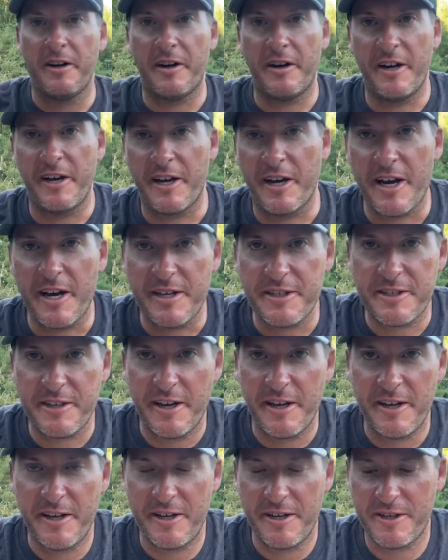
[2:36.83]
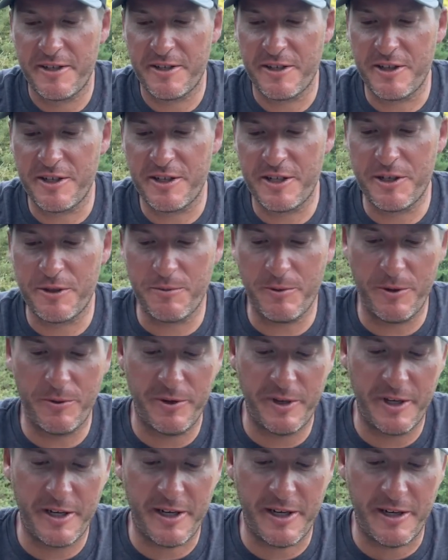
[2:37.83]
All right, guys, so this is what
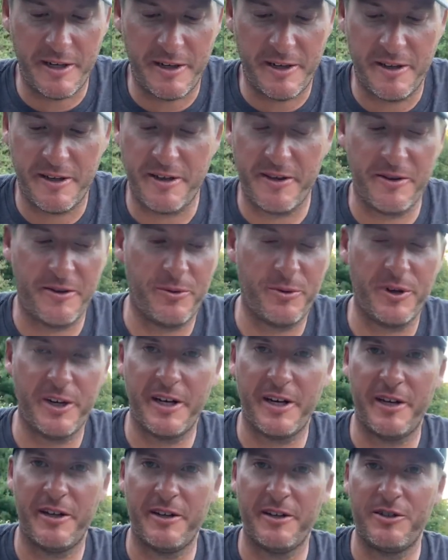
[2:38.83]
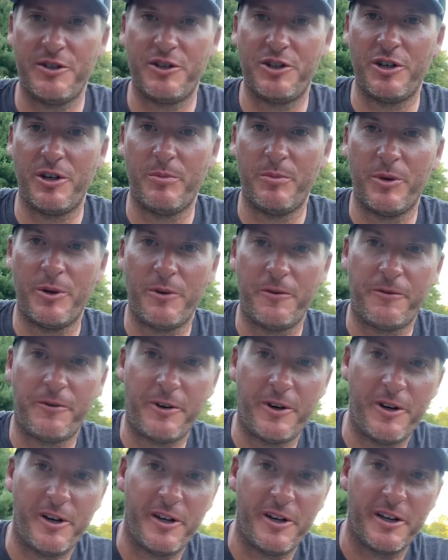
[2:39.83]
we got. We got a jumbo
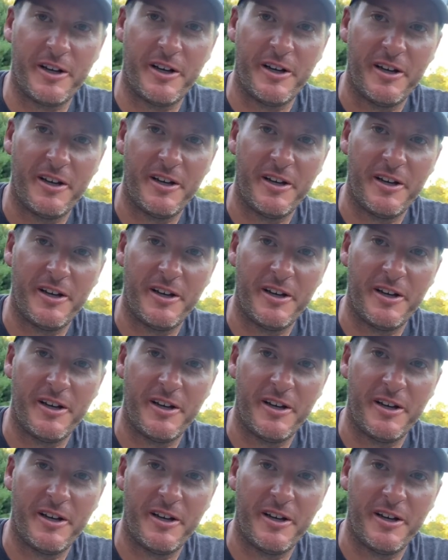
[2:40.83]
frog,